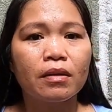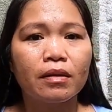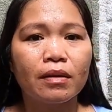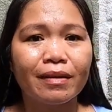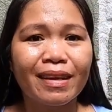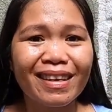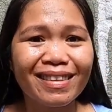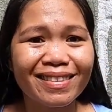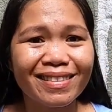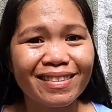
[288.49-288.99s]
The
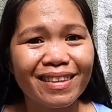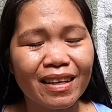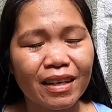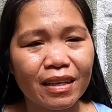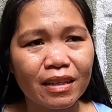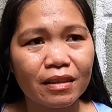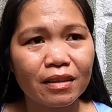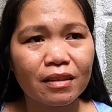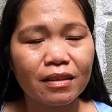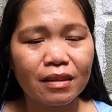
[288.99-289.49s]
next
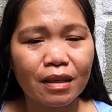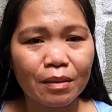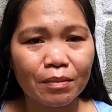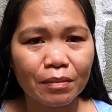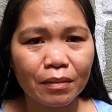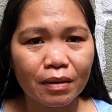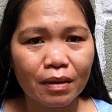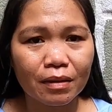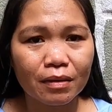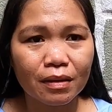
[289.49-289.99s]
day, the
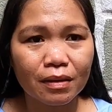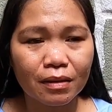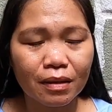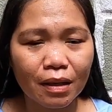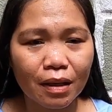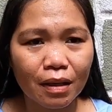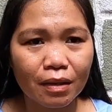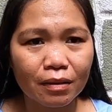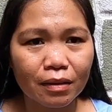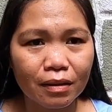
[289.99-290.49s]
same, the,
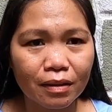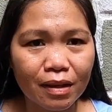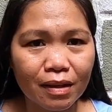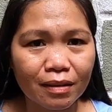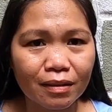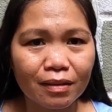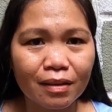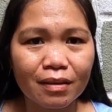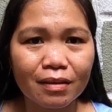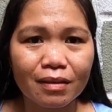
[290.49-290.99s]
se- uh, the
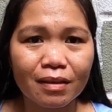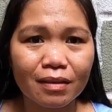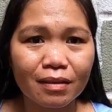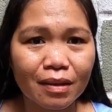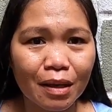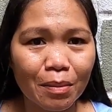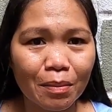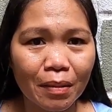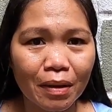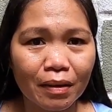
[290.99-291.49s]
next day, the
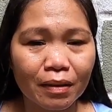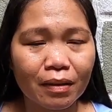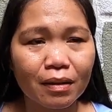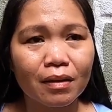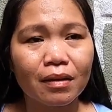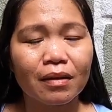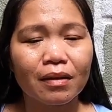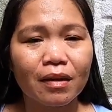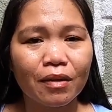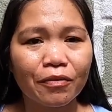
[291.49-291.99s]
same month,
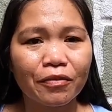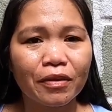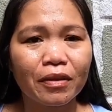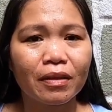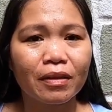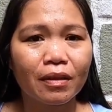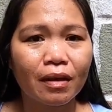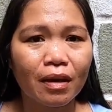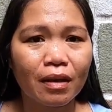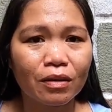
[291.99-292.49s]

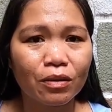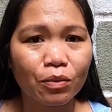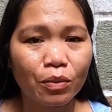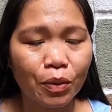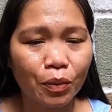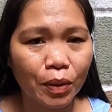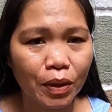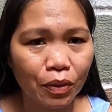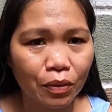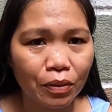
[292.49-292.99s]
different date,
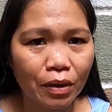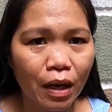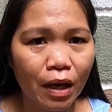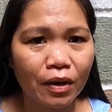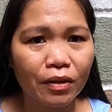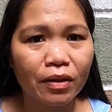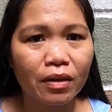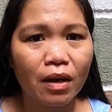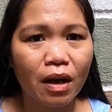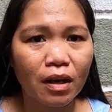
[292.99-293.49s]
we went to the
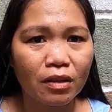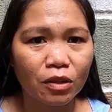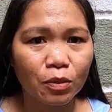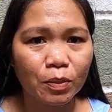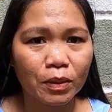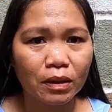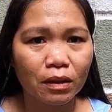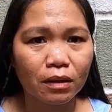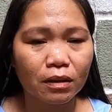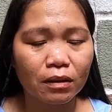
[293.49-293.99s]
other
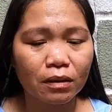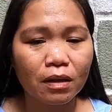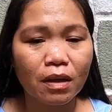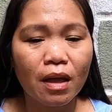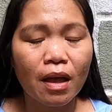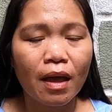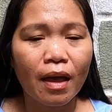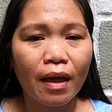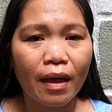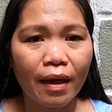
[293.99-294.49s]
hospital.
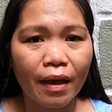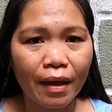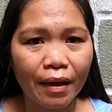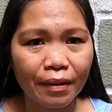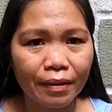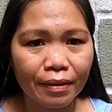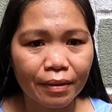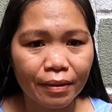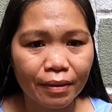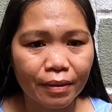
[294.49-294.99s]

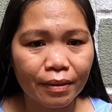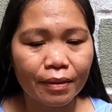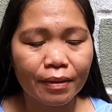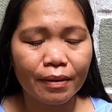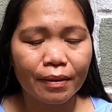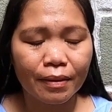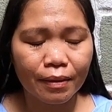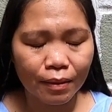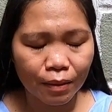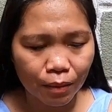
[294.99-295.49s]
And
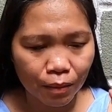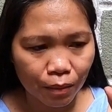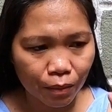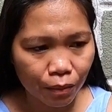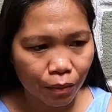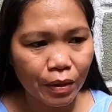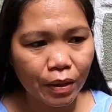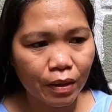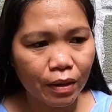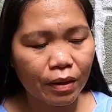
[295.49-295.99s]

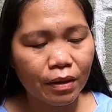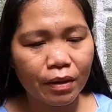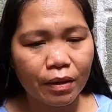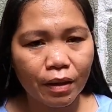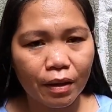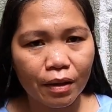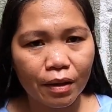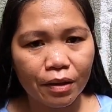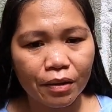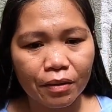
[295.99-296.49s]
we in
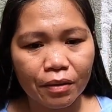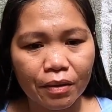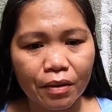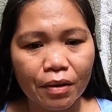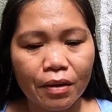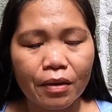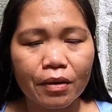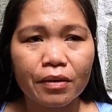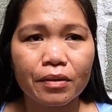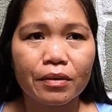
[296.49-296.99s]
there
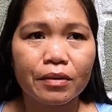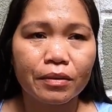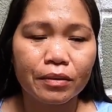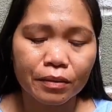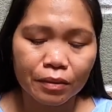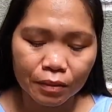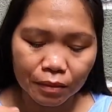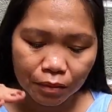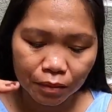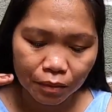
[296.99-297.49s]

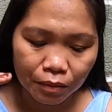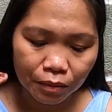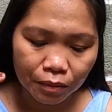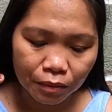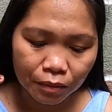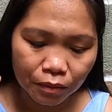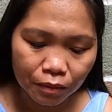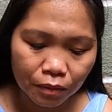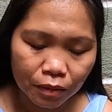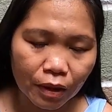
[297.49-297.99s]

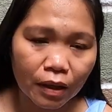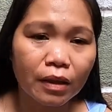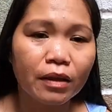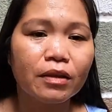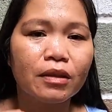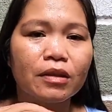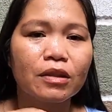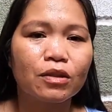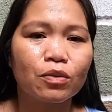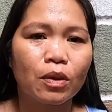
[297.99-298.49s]

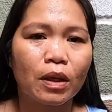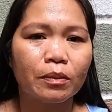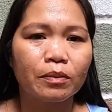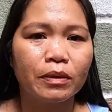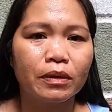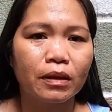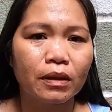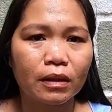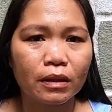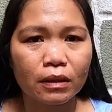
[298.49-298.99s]
did the
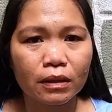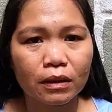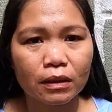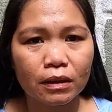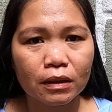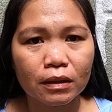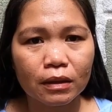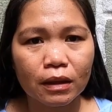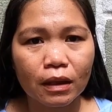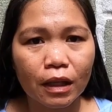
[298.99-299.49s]
swab
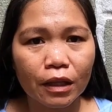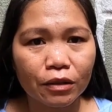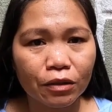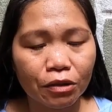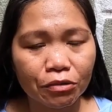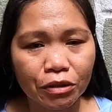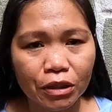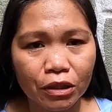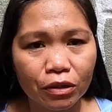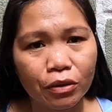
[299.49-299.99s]
test
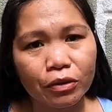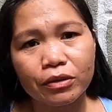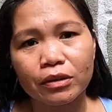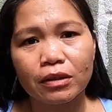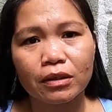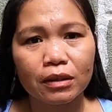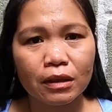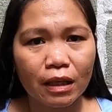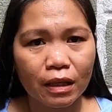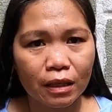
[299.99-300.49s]
and the
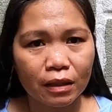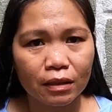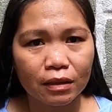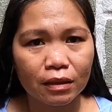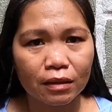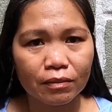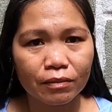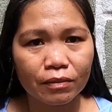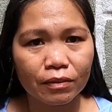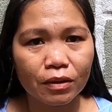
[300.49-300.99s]
result is
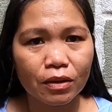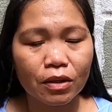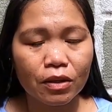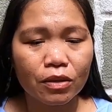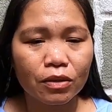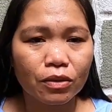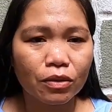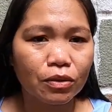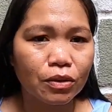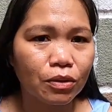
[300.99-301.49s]
negative.
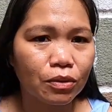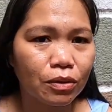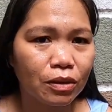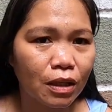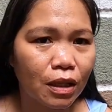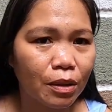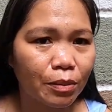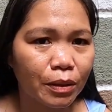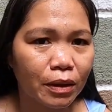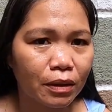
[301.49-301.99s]
So you
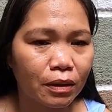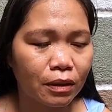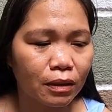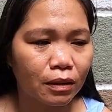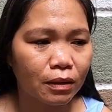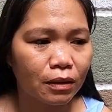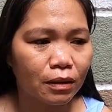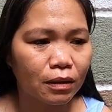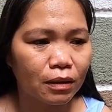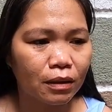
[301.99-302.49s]
tell
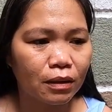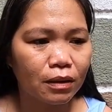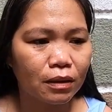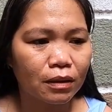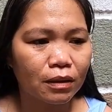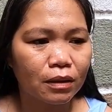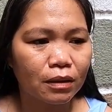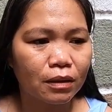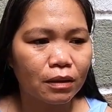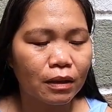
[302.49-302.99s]
me
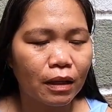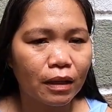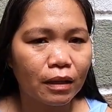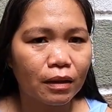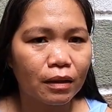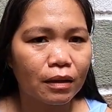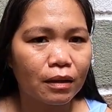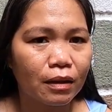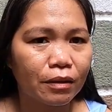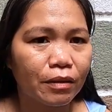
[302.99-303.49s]

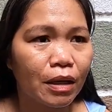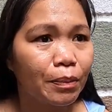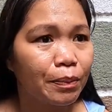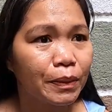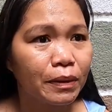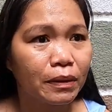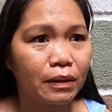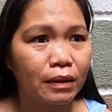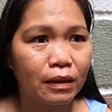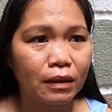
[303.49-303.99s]
that the
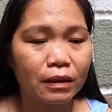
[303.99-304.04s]
rapid